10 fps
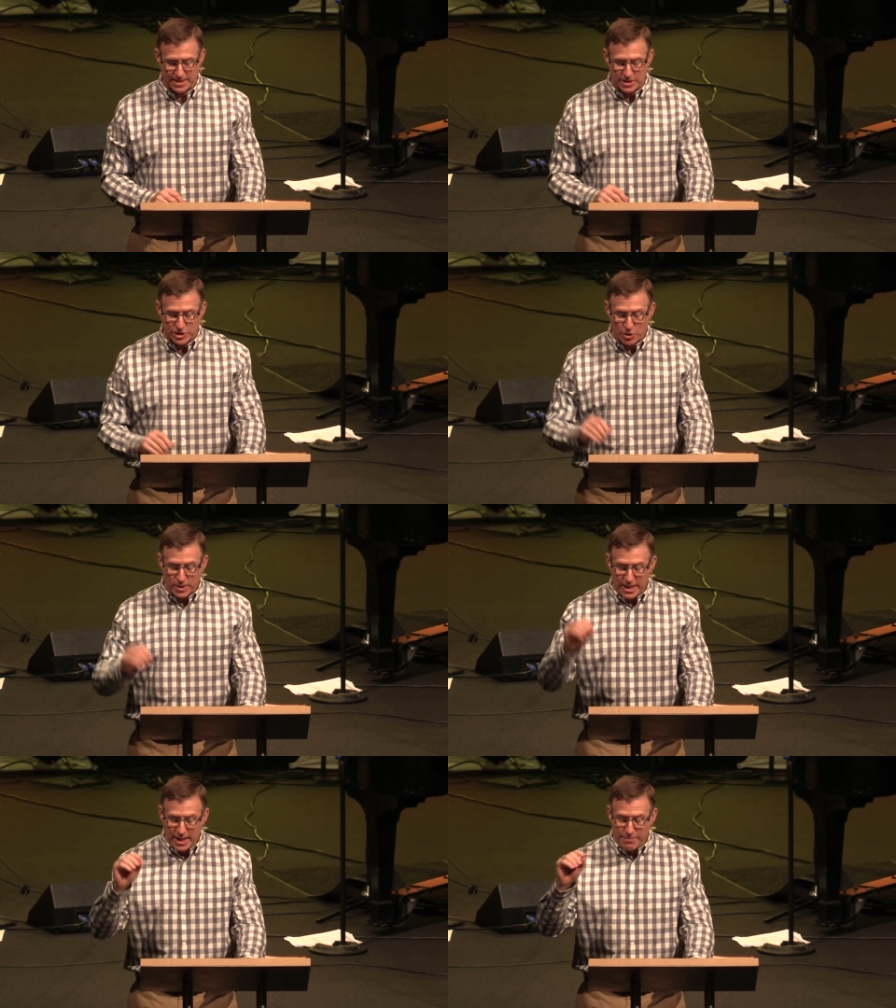So
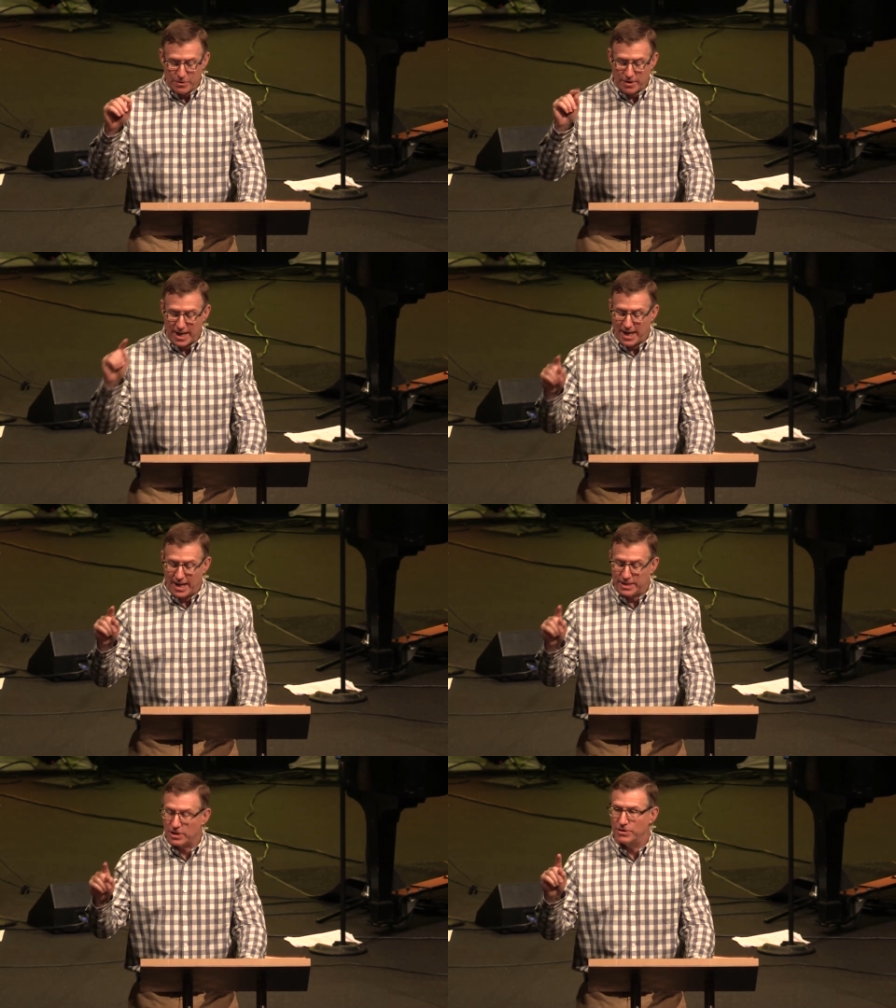keep your
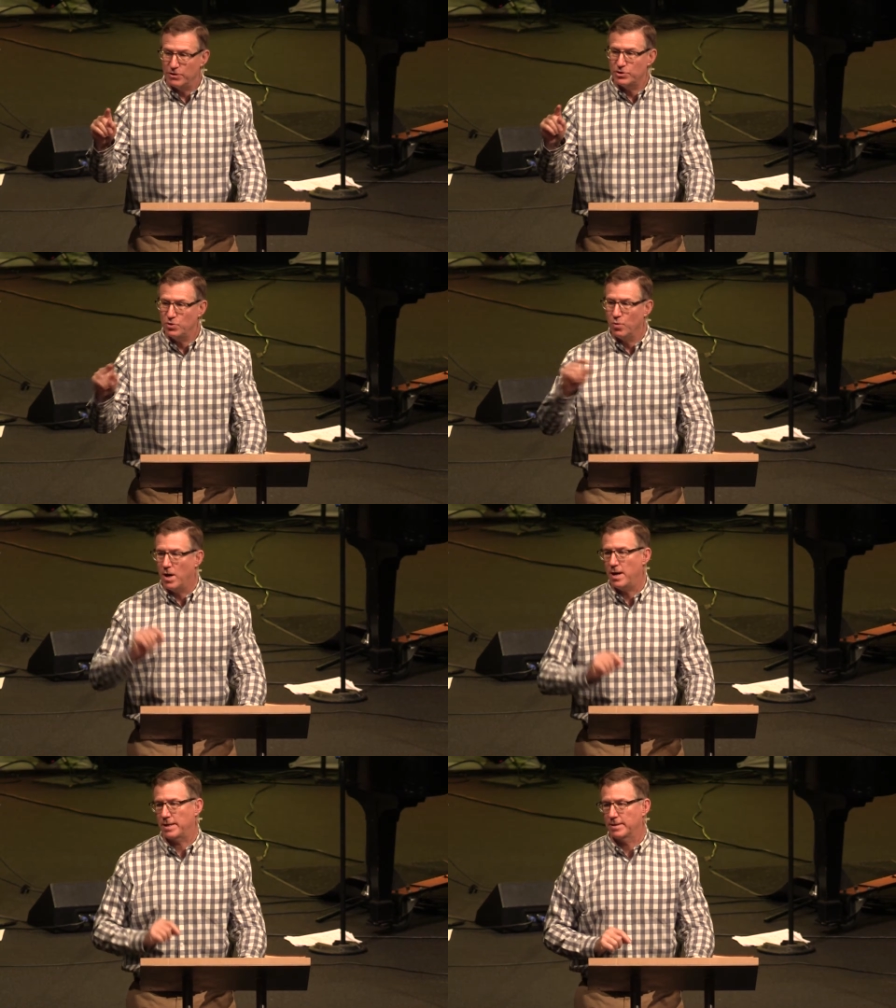eyes on those who
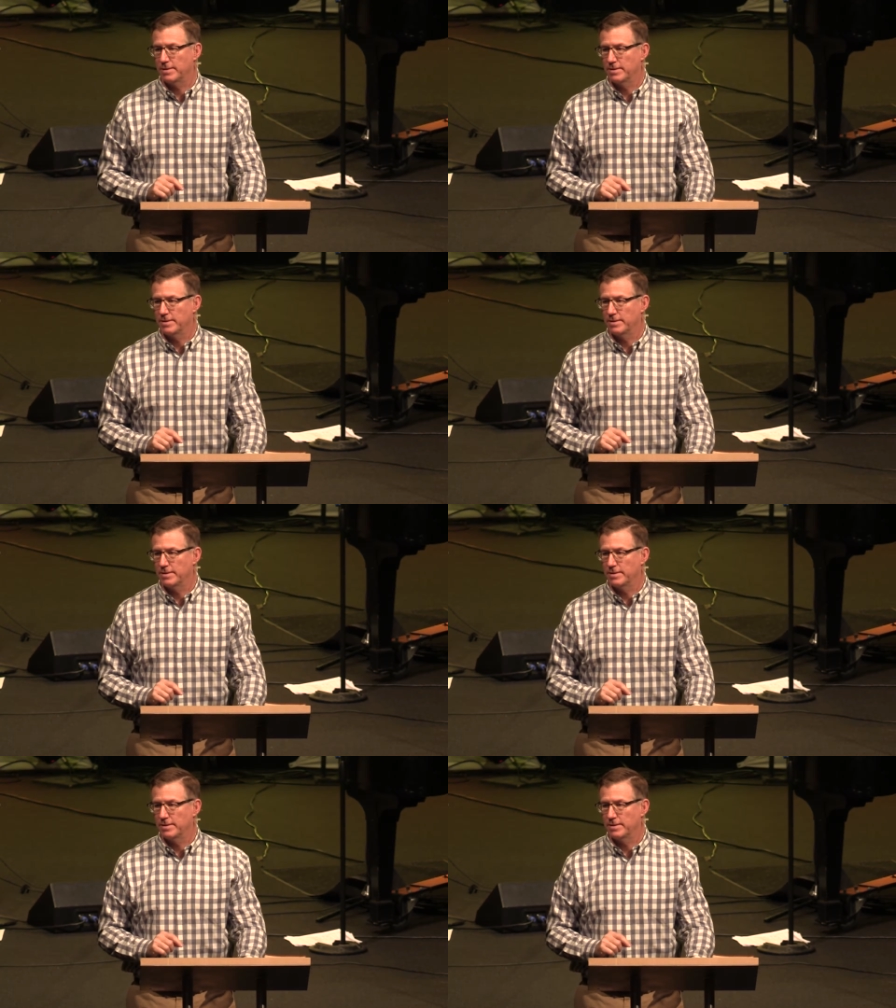walk